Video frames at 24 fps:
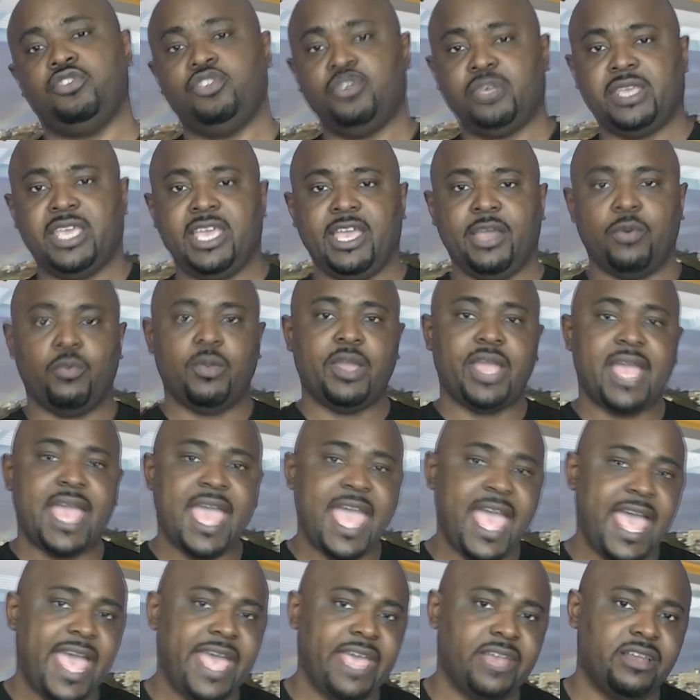You can't wear a
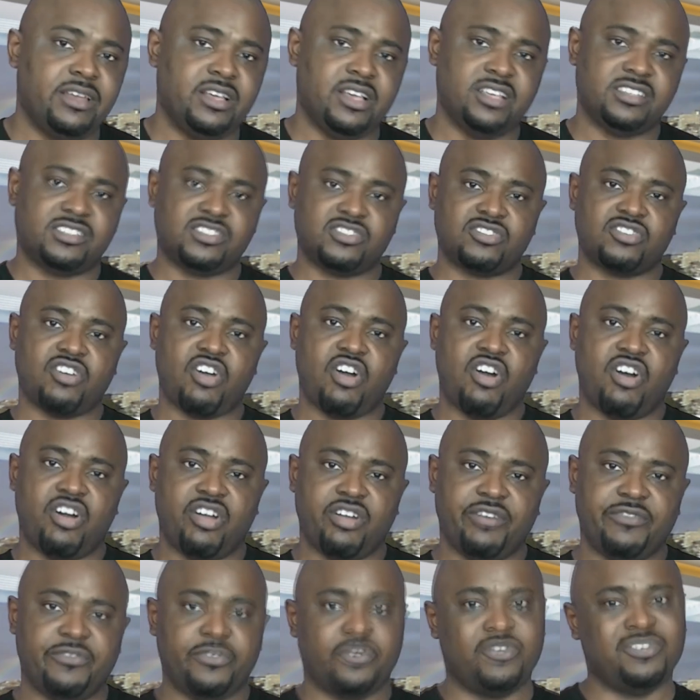hat, a
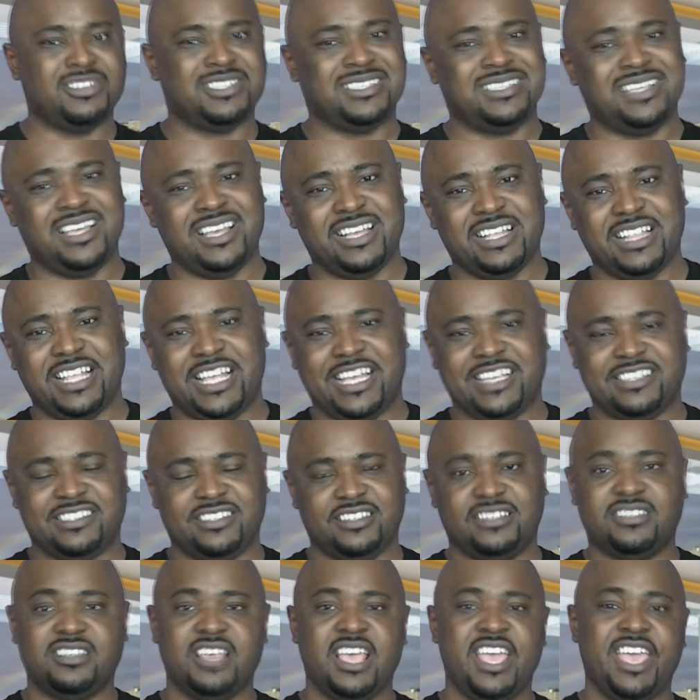scarf, or
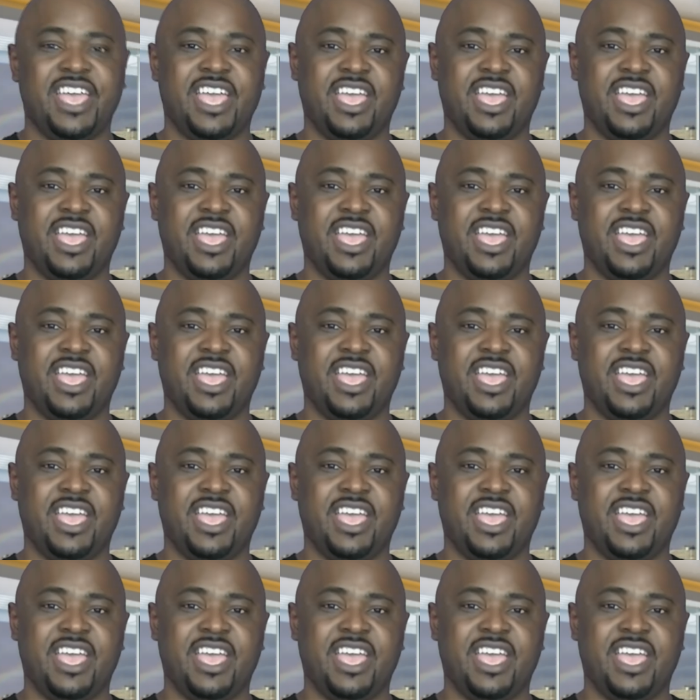sunglasses.